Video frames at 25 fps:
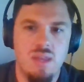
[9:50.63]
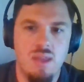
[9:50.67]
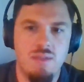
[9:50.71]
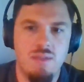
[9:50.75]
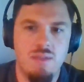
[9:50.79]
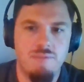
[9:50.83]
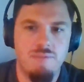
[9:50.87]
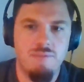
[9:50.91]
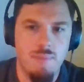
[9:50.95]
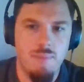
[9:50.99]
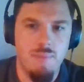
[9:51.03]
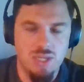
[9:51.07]

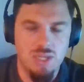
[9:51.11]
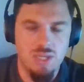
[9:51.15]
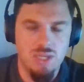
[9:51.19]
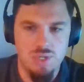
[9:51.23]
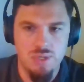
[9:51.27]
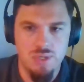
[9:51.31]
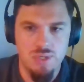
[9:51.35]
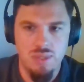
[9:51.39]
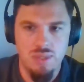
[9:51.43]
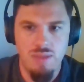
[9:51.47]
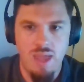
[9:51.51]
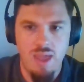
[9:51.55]

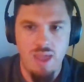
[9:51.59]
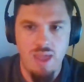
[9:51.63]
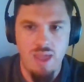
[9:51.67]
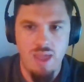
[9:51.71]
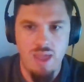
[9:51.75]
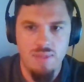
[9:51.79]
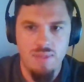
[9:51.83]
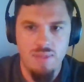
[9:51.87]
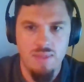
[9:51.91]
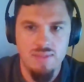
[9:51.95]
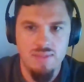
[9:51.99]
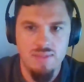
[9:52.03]
information
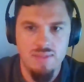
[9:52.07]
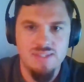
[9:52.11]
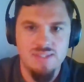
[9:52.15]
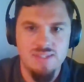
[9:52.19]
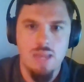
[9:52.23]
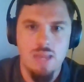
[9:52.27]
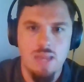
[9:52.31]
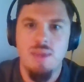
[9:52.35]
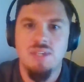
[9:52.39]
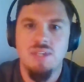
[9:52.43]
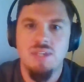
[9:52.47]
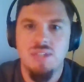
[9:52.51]
that this
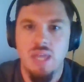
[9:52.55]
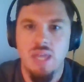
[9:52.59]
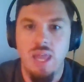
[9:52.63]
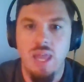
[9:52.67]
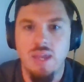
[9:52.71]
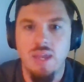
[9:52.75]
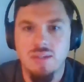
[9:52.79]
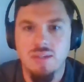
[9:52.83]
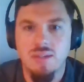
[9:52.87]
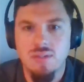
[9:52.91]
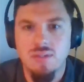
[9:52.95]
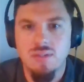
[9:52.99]
database
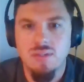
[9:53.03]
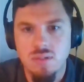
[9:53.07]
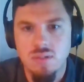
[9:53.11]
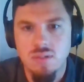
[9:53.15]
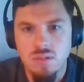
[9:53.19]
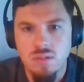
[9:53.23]
collects?